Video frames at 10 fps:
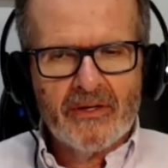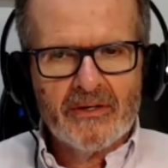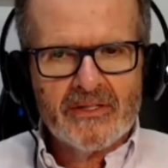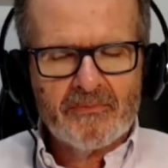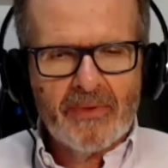
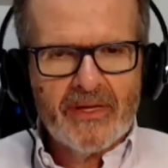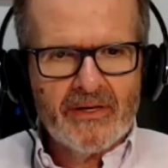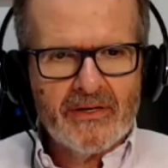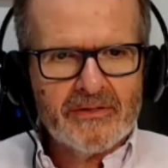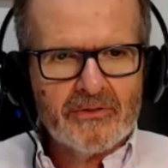uh,
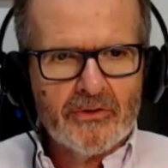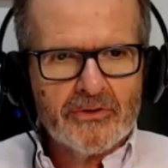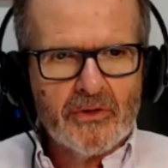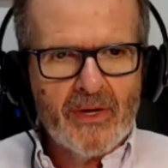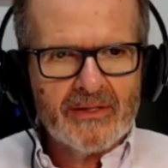speakers,
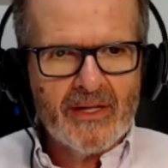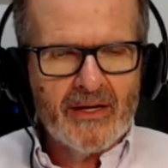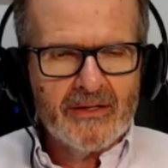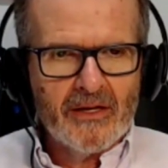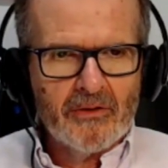also
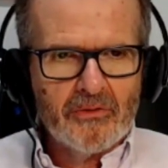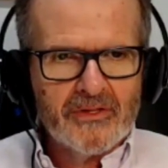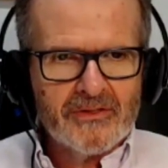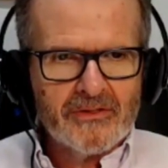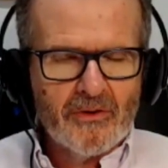Magdalena, who
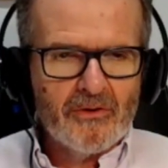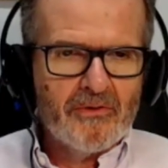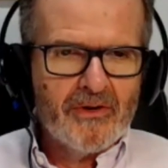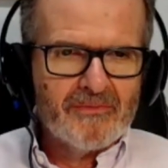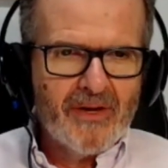is
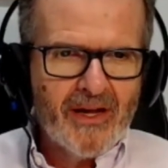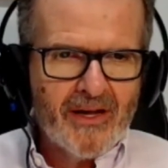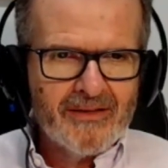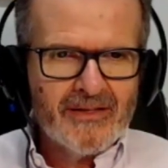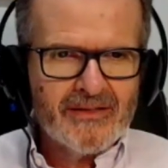always
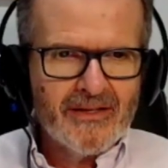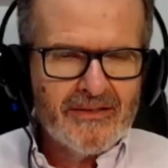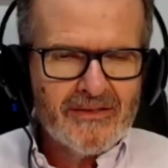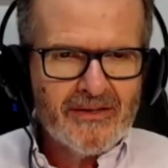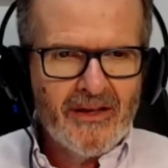behind the
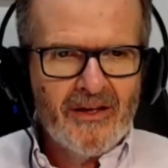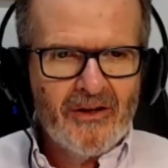scenes.